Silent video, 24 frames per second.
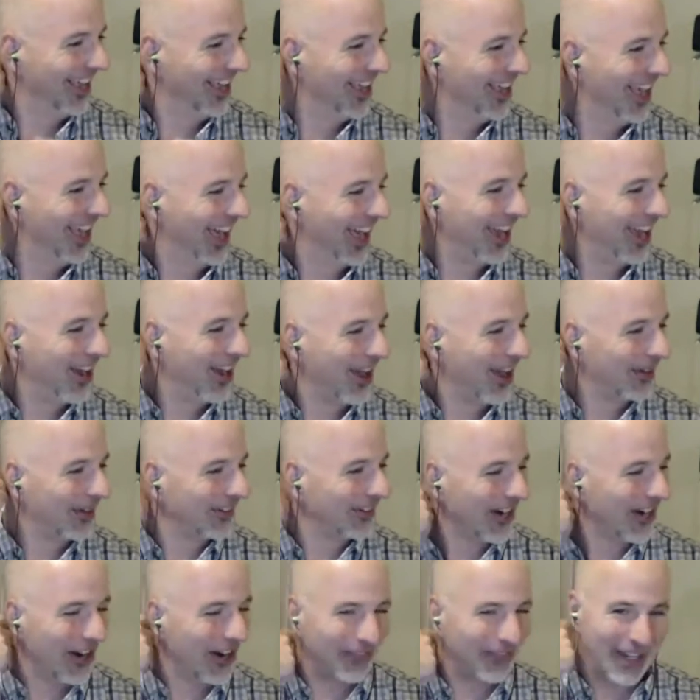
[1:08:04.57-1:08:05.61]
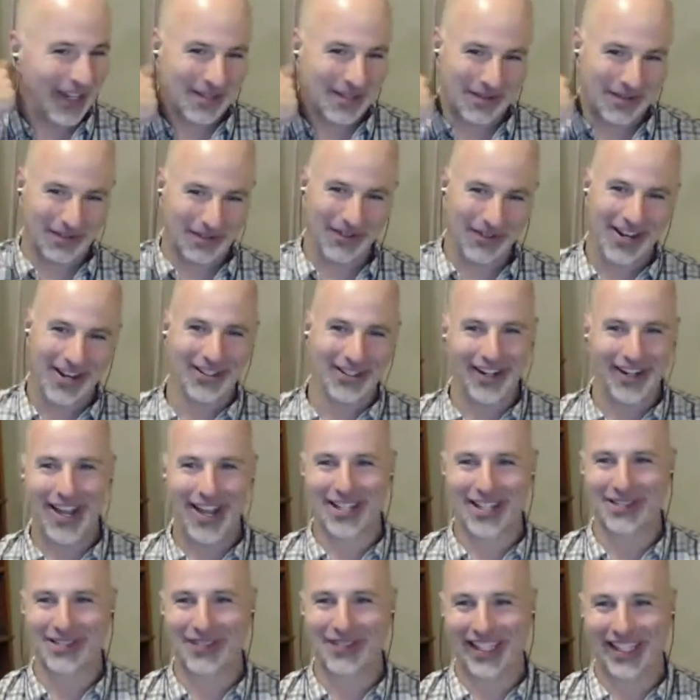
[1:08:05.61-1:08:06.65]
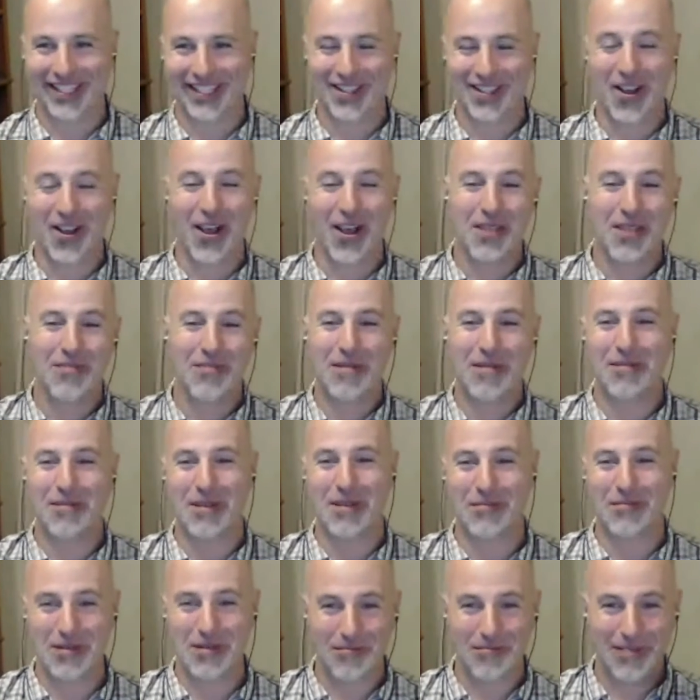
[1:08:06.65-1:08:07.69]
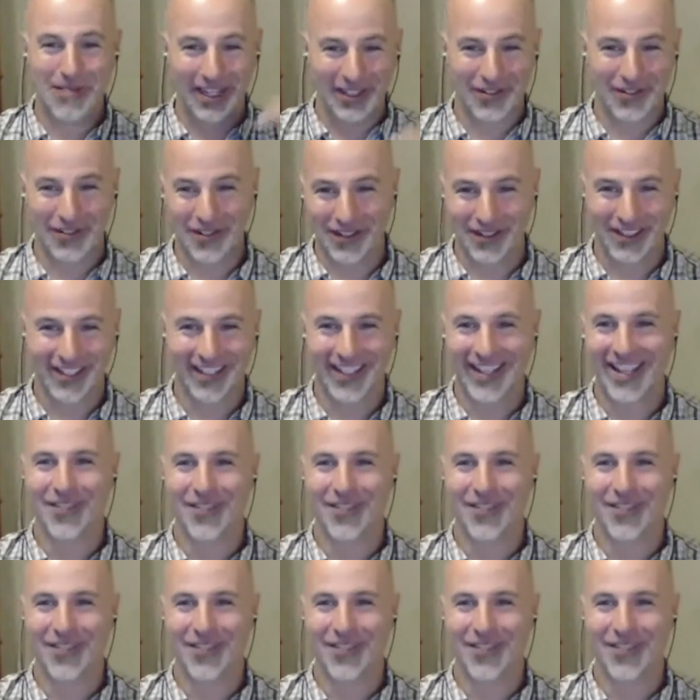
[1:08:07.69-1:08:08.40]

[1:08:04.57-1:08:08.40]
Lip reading: However, our Facebook friends are awesome because all the people that put pictures,